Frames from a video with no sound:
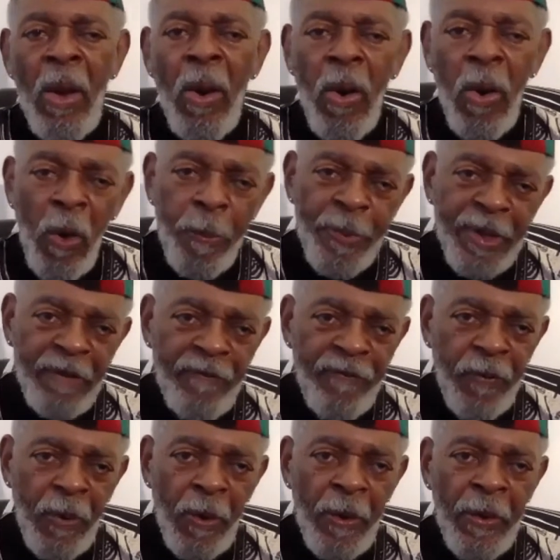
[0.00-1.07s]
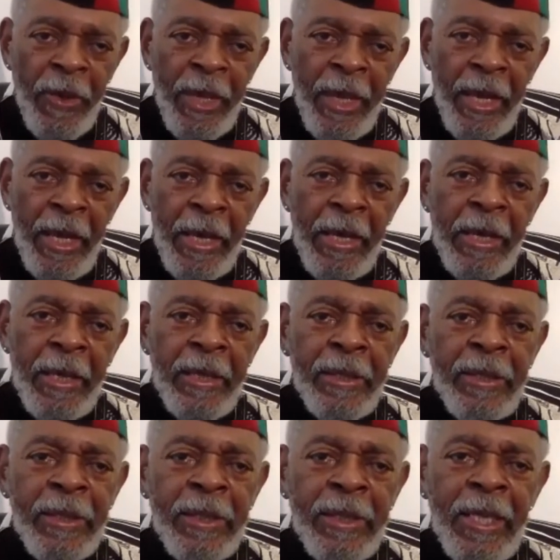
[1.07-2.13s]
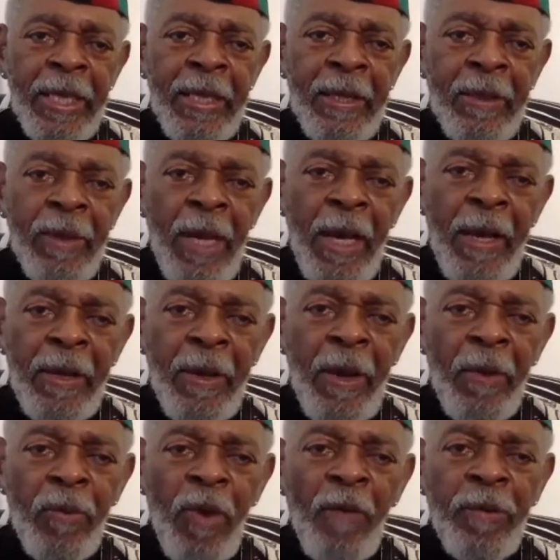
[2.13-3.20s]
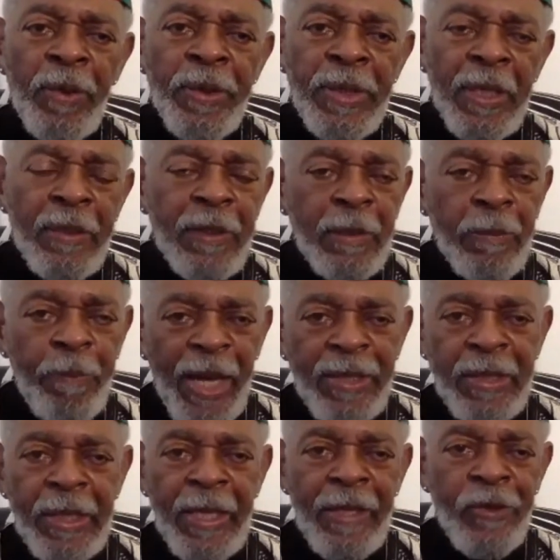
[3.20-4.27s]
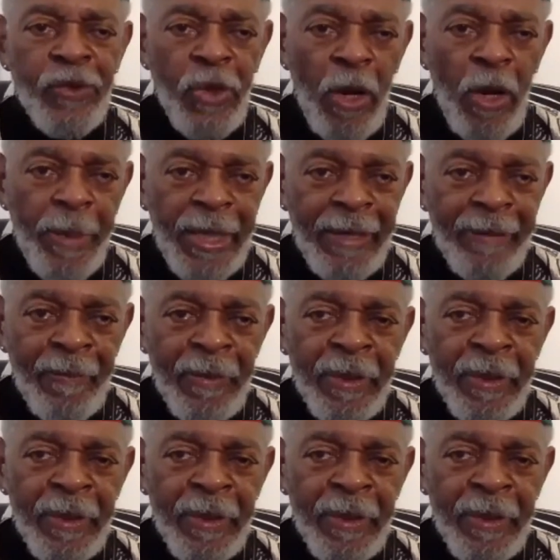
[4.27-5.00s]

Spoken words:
hoping for the revolution, especially in Germany,